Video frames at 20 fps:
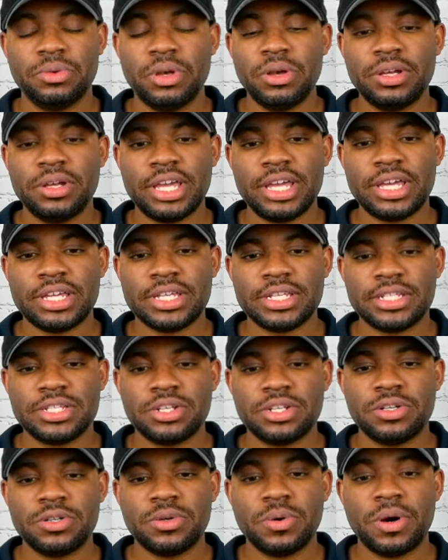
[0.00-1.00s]
Okay,
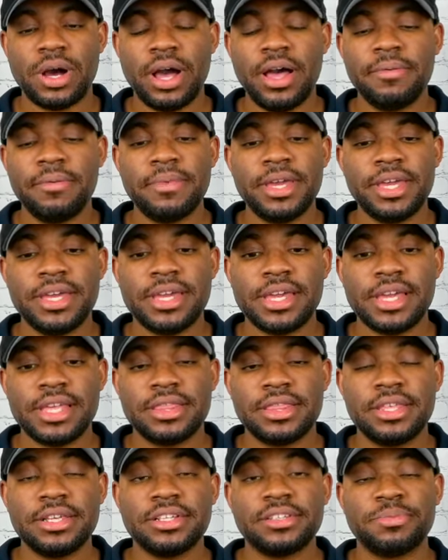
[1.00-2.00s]
so Aunt May in
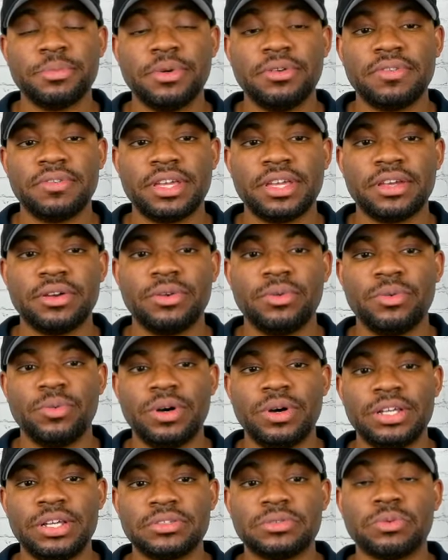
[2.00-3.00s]
this movie
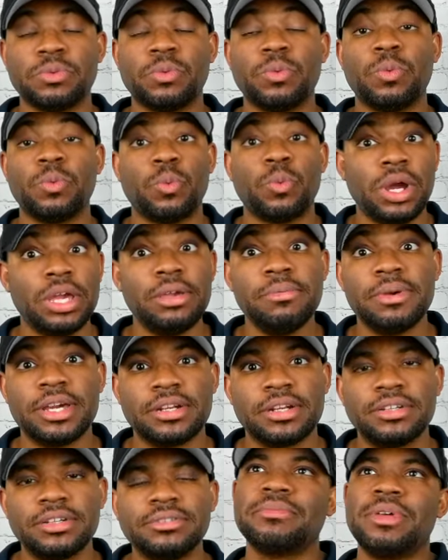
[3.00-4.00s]
was way
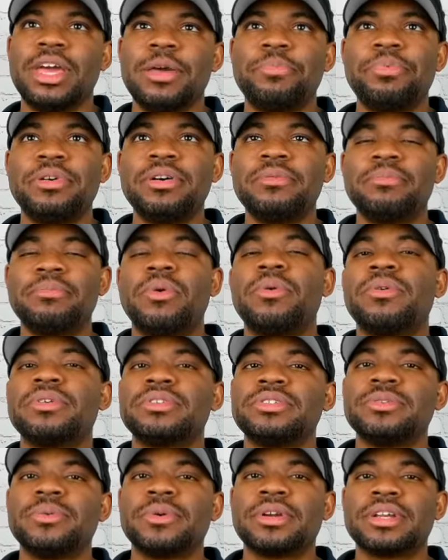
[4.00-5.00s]
better. It put more
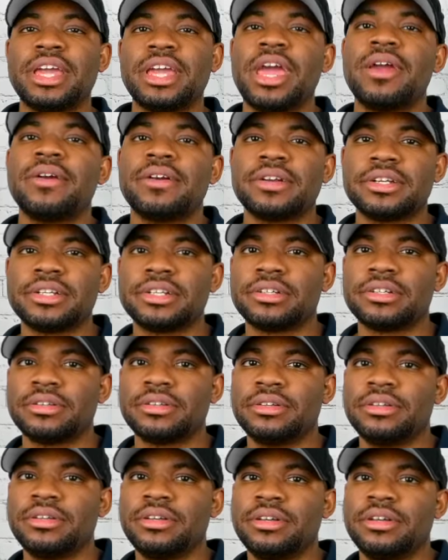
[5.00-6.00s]
to her character
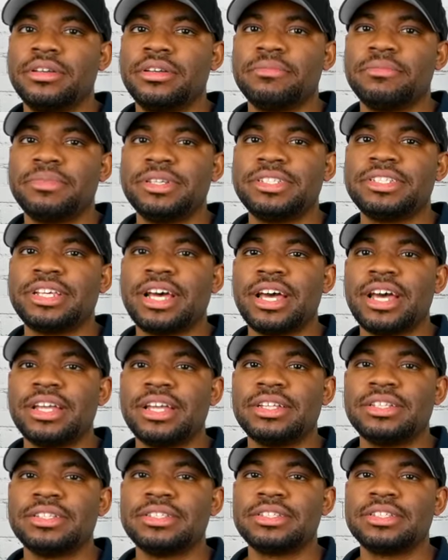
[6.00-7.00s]

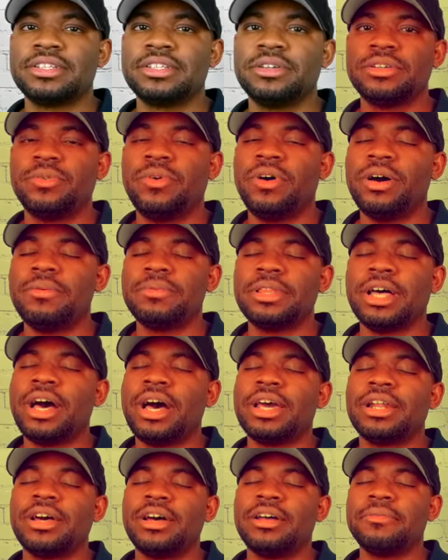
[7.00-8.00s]
besides well i'm the high
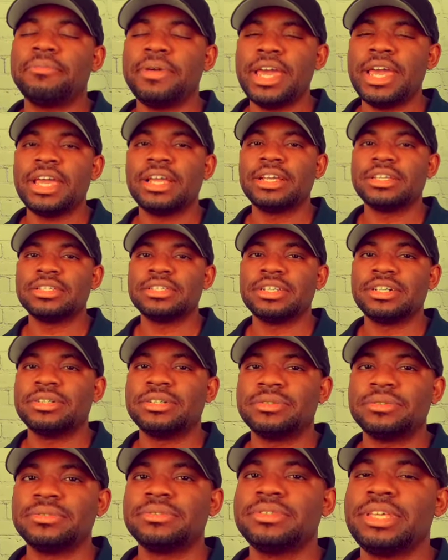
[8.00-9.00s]
aunt
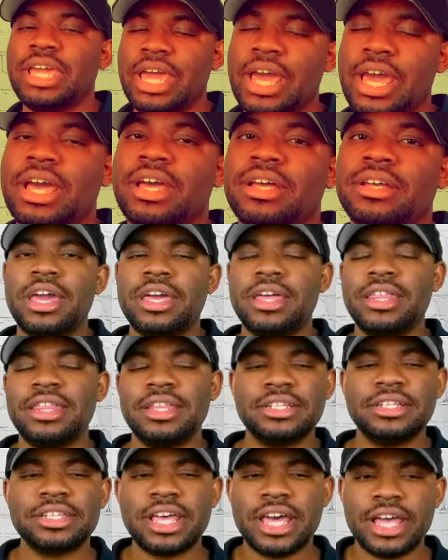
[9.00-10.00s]
so yeah they
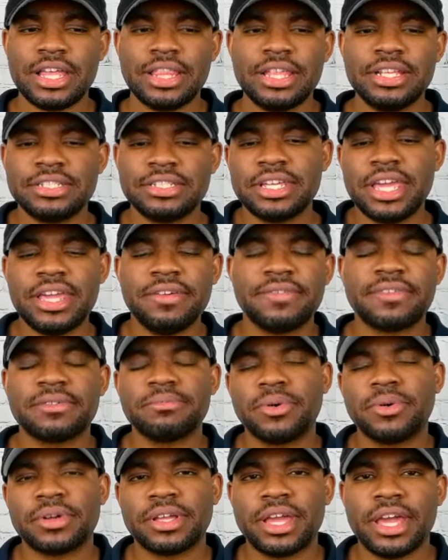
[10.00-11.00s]
just uh, they just gave her
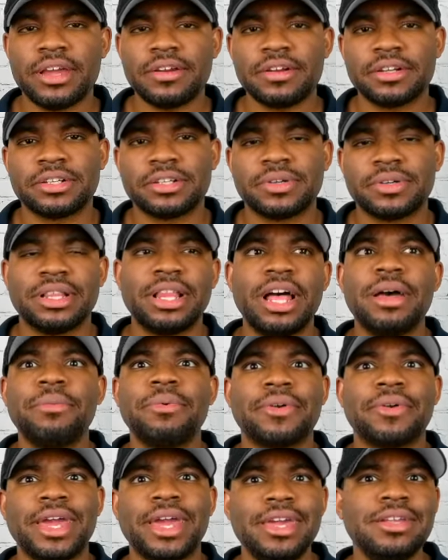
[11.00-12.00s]
more character and a lot
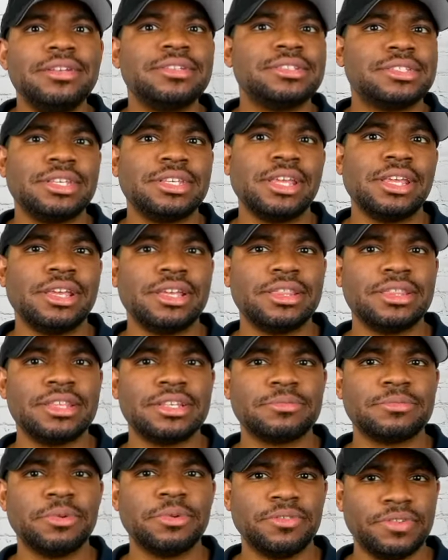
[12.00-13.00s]
more agency in this
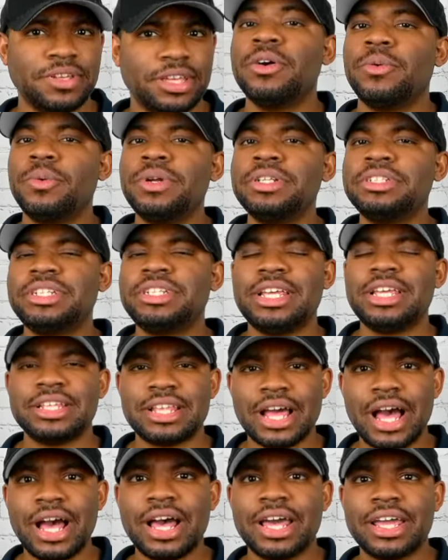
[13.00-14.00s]
movie when she
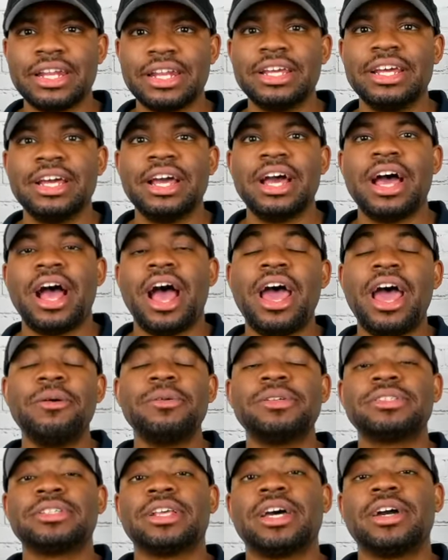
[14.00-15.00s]
died i
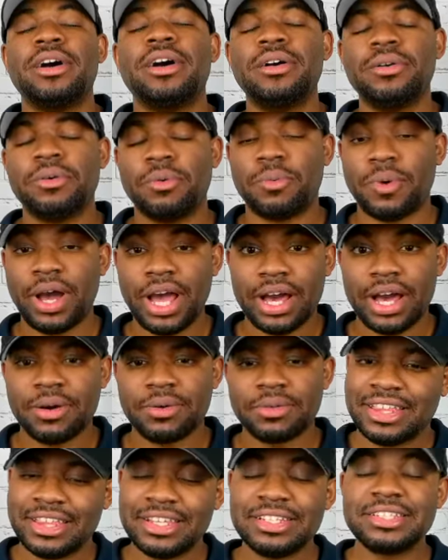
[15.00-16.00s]
was like oh wow
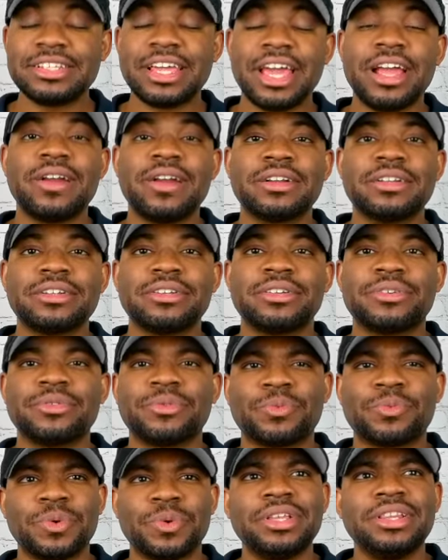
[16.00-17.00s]
this character
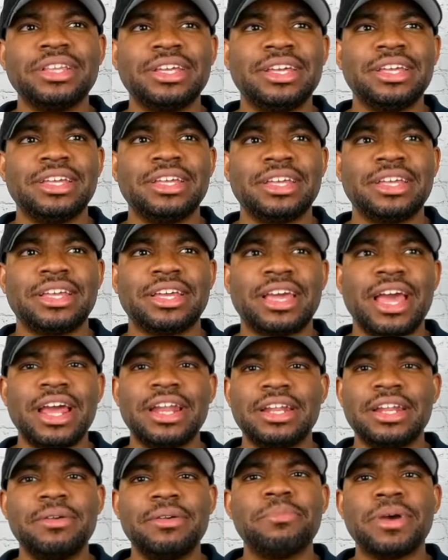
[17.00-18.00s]
really had an
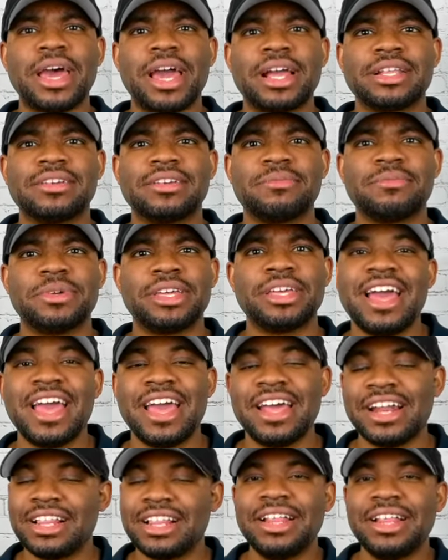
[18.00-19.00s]
impact on me
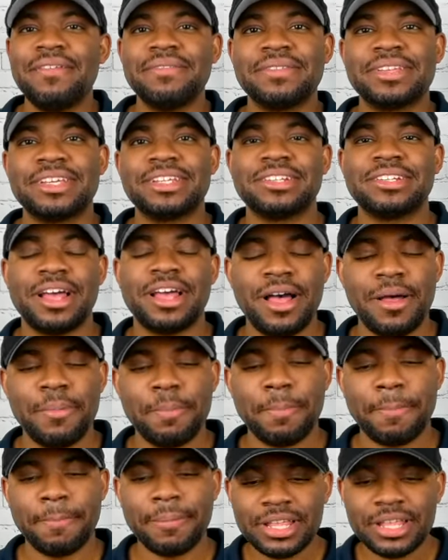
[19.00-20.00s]
and i loved it
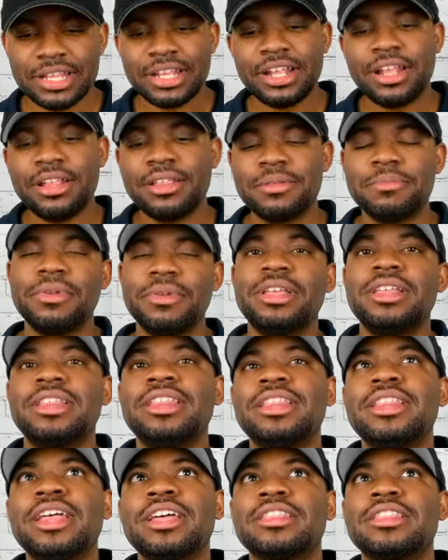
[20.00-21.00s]
um, but then
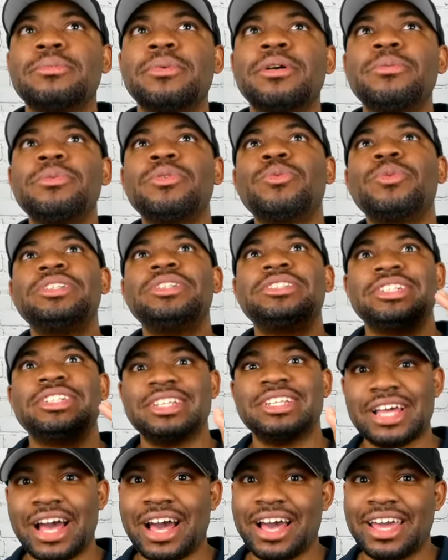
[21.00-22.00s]
like the moment when she
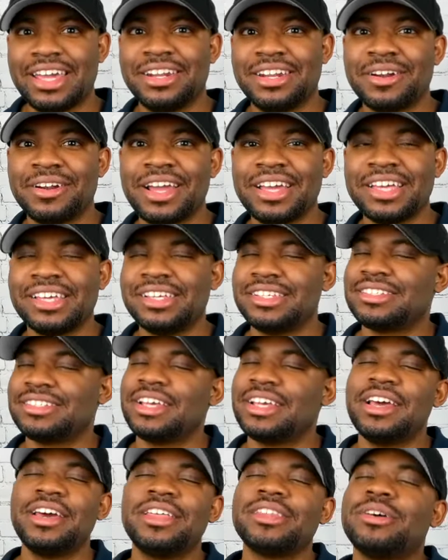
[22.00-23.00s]
died all right because
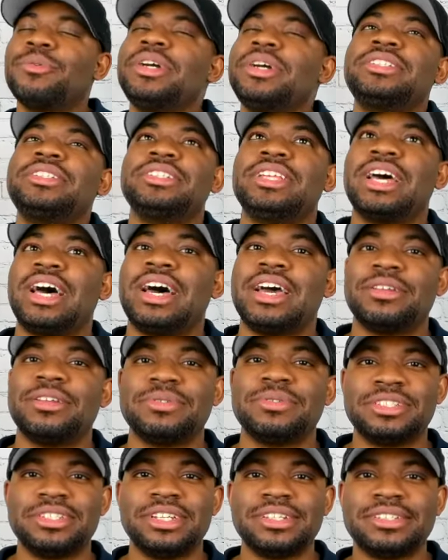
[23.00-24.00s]
the way she died
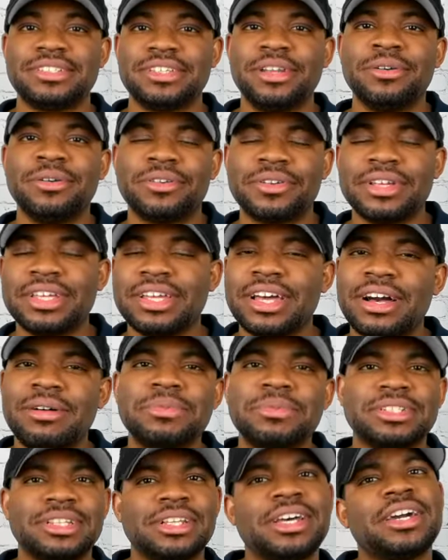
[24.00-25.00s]
was just you know green
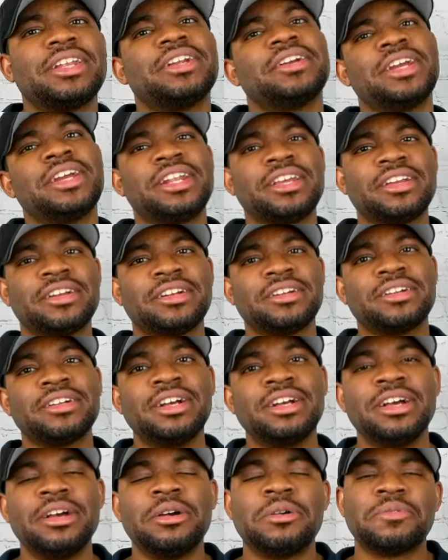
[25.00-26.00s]
goblin's glider hitting her
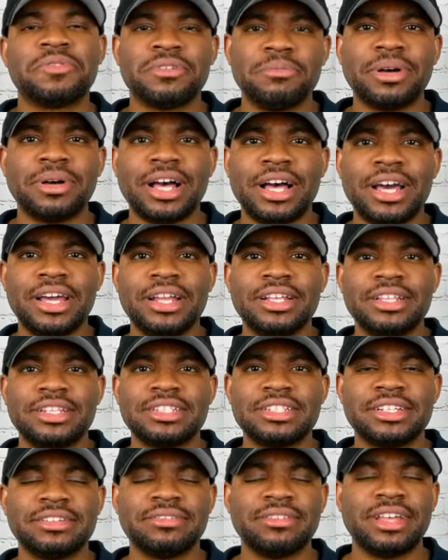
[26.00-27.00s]
from behind and
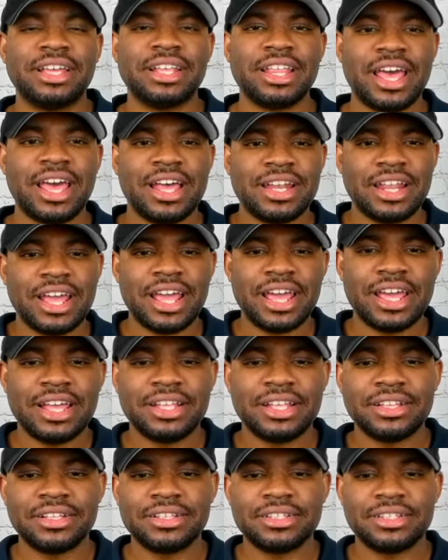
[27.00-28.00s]
stuff like that
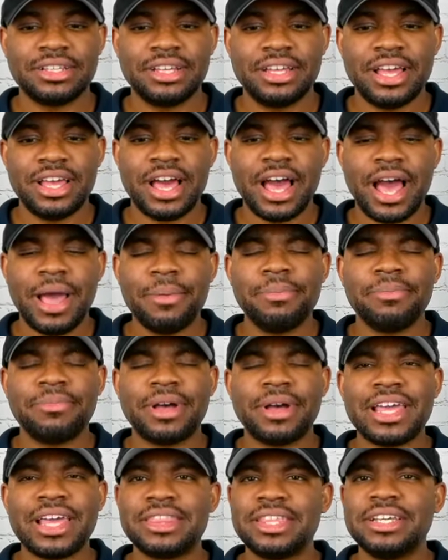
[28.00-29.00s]
and I,
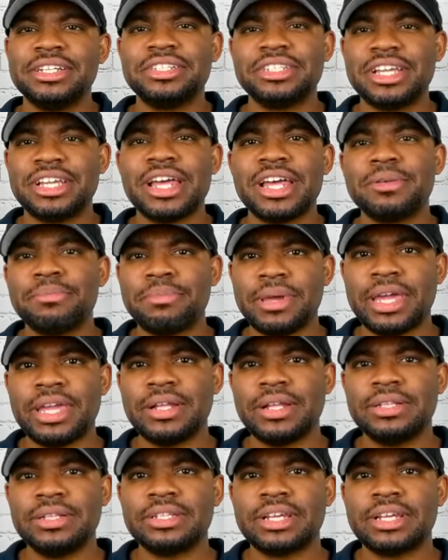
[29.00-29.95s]
I think she got impaled.